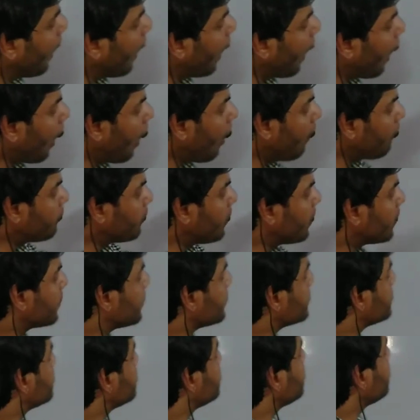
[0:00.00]
after
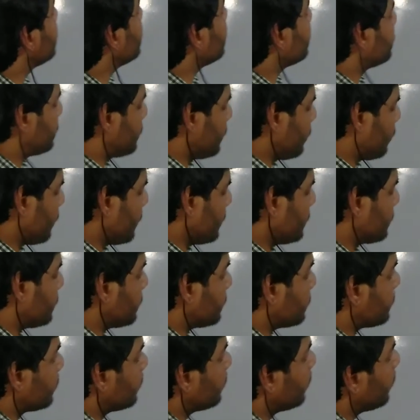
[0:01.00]
the CA
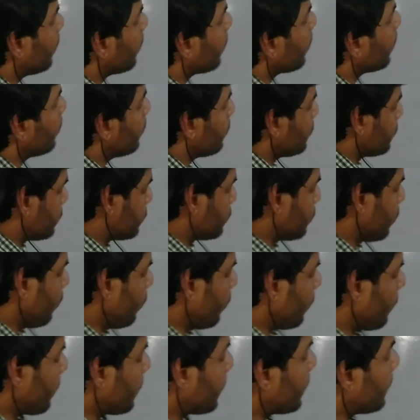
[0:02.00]
sequences.
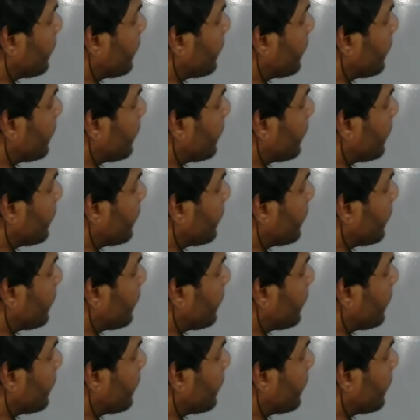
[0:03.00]
So